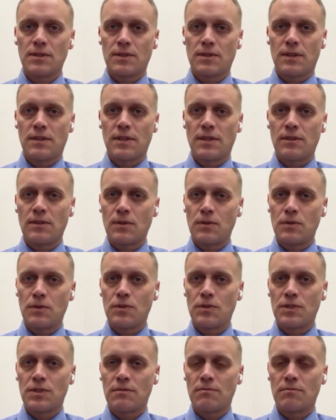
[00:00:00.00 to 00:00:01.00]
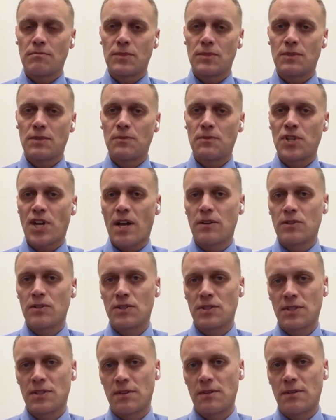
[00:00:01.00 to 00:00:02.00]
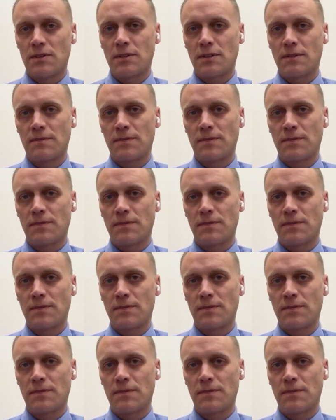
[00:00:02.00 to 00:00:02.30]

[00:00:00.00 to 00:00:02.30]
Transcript: So I think those are some challenges that are going